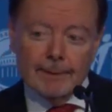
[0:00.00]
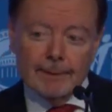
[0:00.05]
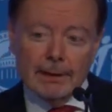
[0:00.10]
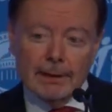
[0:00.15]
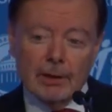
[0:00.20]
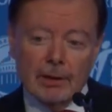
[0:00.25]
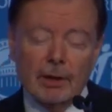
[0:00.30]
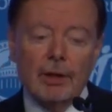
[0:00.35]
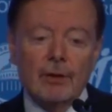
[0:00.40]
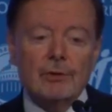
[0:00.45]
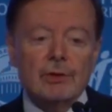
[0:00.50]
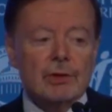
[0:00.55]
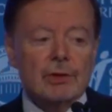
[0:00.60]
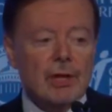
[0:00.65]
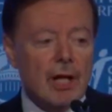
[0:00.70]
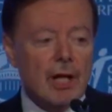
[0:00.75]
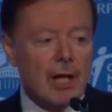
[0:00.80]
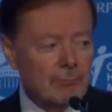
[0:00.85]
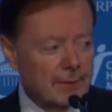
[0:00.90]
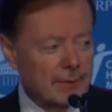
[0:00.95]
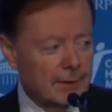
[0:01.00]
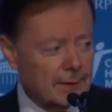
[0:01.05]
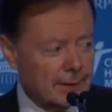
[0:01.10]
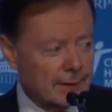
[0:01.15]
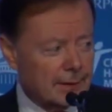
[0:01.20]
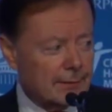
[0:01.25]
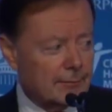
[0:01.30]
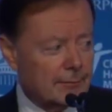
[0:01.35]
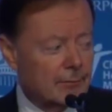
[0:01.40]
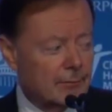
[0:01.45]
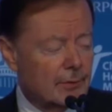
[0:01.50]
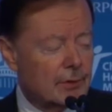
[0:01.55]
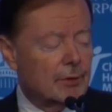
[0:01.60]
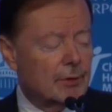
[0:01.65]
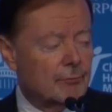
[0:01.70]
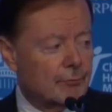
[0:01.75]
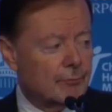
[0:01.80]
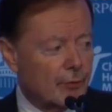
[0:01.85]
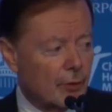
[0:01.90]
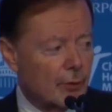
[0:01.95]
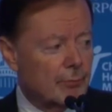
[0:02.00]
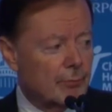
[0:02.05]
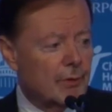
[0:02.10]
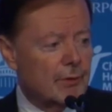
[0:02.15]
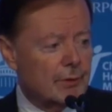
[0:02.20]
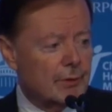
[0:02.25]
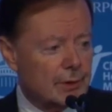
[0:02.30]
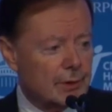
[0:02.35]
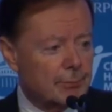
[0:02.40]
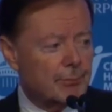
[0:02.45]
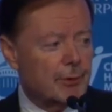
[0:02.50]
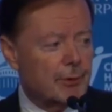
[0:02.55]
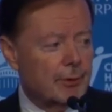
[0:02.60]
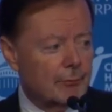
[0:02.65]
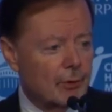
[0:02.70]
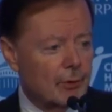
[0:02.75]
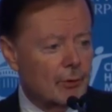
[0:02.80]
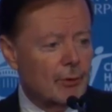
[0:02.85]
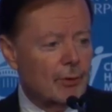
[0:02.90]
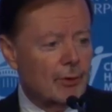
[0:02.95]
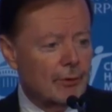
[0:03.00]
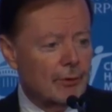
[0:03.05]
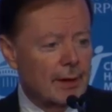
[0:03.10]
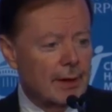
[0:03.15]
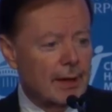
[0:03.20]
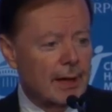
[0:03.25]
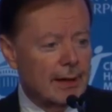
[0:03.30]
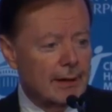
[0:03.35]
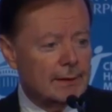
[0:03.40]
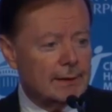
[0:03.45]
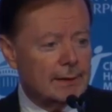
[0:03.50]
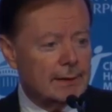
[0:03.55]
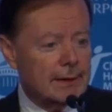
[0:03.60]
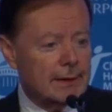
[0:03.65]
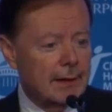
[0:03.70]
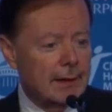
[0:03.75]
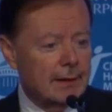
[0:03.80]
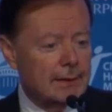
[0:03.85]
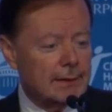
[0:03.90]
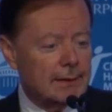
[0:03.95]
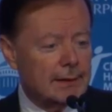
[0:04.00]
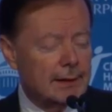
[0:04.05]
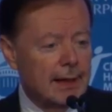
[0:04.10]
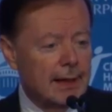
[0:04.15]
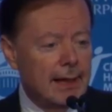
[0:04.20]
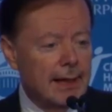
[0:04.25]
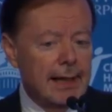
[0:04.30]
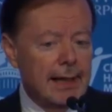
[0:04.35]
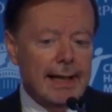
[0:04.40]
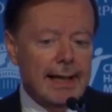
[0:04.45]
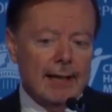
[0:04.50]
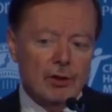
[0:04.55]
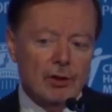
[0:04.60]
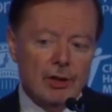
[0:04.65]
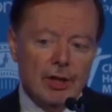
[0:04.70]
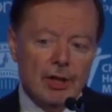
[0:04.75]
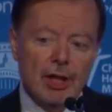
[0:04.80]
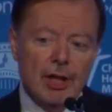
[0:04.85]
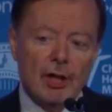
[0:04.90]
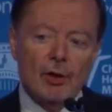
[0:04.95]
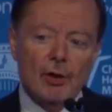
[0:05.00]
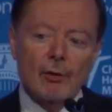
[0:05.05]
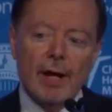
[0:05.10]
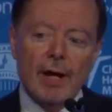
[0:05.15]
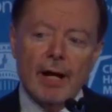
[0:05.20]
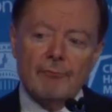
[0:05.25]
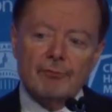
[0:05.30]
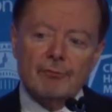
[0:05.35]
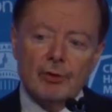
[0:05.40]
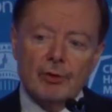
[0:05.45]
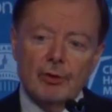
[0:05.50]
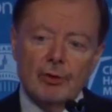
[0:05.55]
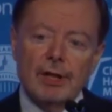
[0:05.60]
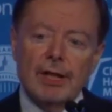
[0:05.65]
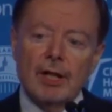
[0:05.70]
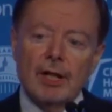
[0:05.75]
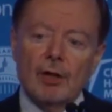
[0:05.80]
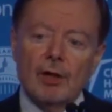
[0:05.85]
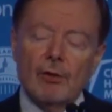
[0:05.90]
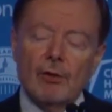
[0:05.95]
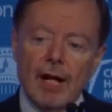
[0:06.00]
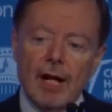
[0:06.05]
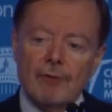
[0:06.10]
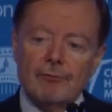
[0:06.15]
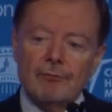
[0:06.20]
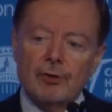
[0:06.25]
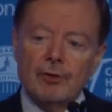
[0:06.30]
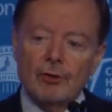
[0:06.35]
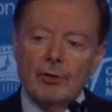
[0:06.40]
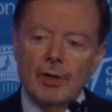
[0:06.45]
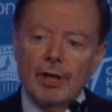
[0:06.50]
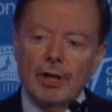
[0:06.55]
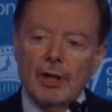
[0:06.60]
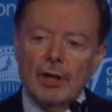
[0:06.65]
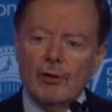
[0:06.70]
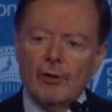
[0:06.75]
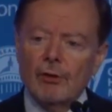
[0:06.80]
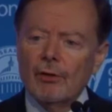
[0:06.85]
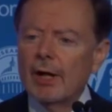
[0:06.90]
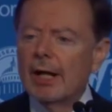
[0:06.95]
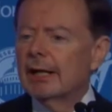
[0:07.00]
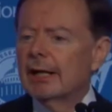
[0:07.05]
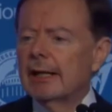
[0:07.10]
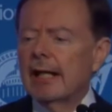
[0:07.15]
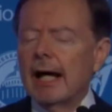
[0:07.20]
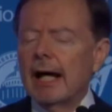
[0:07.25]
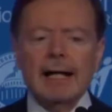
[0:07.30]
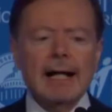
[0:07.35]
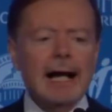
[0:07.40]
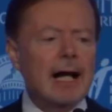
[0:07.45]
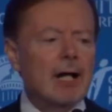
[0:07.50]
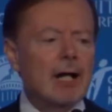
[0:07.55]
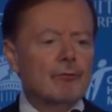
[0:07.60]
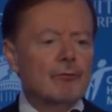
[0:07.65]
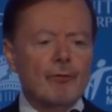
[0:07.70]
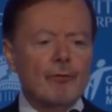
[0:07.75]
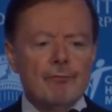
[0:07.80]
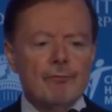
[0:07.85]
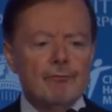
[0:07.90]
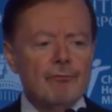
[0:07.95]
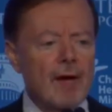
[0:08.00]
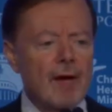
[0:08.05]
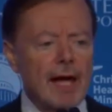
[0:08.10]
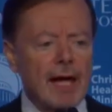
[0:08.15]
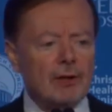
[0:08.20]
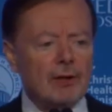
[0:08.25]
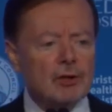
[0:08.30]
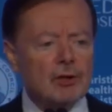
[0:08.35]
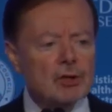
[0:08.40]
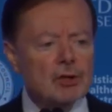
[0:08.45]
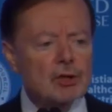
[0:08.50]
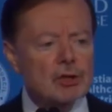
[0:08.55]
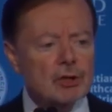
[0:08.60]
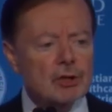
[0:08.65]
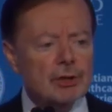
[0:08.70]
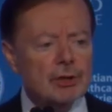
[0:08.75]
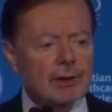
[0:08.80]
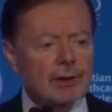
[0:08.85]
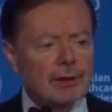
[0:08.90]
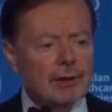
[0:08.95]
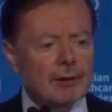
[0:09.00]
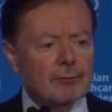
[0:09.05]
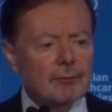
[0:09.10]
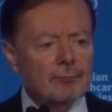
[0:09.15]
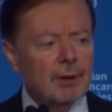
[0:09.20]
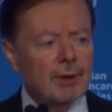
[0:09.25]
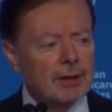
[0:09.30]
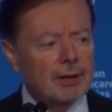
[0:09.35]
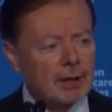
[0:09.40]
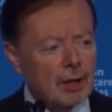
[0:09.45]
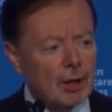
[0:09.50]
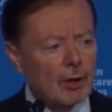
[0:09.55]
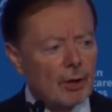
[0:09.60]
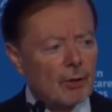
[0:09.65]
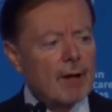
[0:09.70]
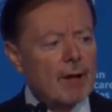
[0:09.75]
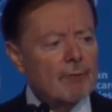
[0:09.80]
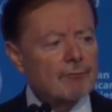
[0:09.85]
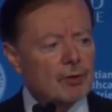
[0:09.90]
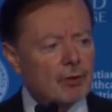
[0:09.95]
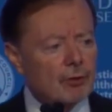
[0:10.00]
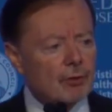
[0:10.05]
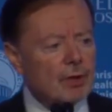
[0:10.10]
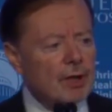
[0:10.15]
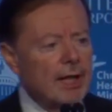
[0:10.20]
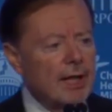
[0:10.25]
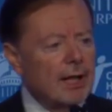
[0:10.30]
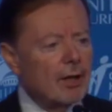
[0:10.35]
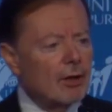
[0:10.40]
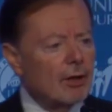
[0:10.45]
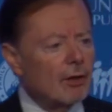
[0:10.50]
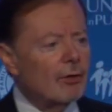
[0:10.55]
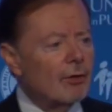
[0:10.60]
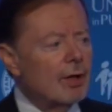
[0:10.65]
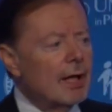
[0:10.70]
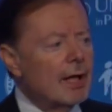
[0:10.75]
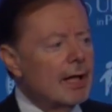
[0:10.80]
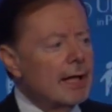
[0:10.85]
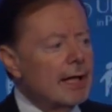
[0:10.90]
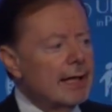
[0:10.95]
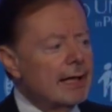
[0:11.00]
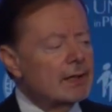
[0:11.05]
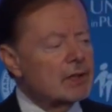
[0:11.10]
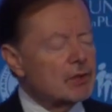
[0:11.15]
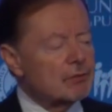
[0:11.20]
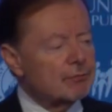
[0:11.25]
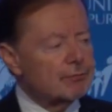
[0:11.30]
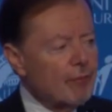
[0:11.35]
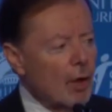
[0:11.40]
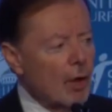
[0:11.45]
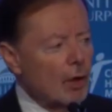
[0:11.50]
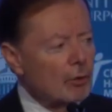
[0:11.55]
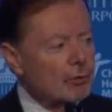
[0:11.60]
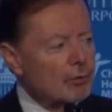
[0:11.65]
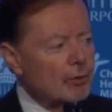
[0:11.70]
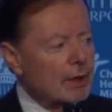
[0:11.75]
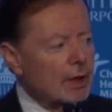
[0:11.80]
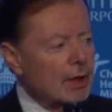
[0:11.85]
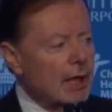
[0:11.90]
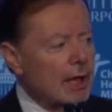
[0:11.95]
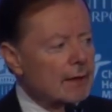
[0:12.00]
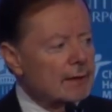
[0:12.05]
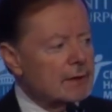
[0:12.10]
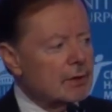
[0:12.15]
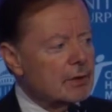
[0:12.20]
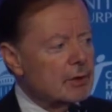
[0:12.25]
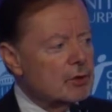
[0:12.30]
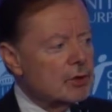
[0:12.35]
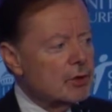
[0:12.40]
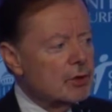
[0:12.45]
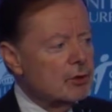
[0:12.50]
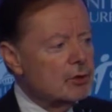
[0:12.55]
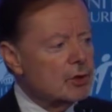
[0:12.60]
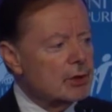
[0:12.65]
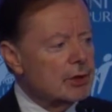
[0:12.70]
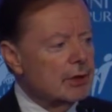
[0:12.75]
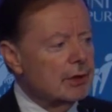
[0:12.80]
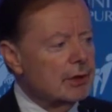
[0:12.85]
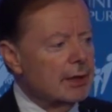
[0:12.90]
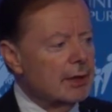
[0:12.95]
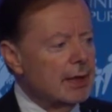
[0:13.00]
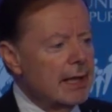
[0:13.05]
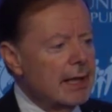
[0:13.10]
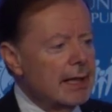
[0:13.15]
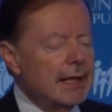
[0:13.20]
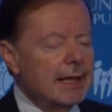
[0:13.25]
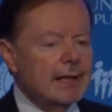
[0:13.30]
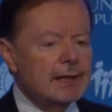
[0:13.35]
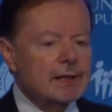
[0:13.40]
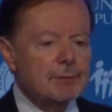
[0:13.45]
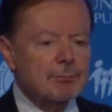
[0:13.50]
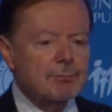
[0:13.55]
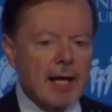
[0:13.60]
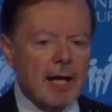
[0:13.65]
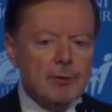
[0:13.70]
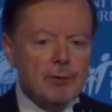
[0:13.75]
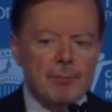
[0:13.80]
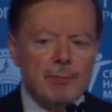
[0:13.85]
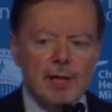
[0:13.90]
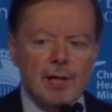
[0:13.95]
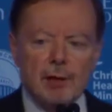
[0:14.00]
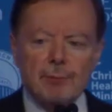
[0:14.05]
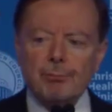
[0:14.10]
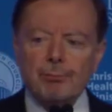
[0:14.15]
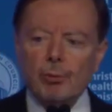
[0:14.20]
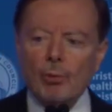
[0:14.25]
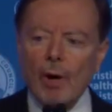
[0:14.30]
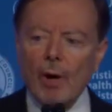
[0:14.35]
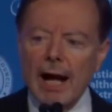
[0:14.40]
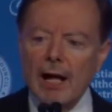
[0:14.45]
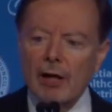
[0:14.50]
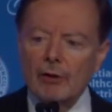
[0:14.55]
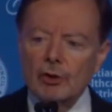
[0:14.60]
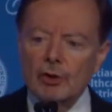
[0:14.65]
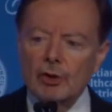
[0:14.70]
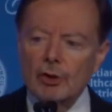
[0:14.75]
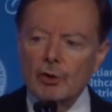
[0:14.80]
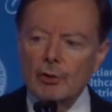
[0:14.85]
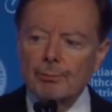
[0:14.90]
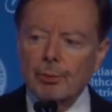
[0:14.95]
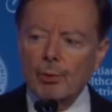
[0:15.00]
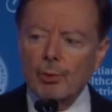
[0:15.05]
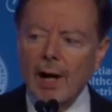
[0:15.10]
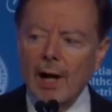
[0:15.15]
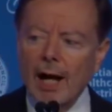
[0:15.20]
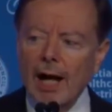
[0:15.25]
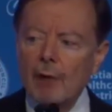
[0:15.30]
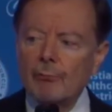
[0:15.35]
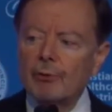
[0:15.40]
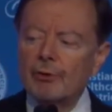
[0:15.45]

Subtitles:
Clarence Thomas was confirmed to the Supreme Court of the United States. And year after year after year, not out of revenge, but year after year, He has followed the Constitution. He has made me proud, you proud.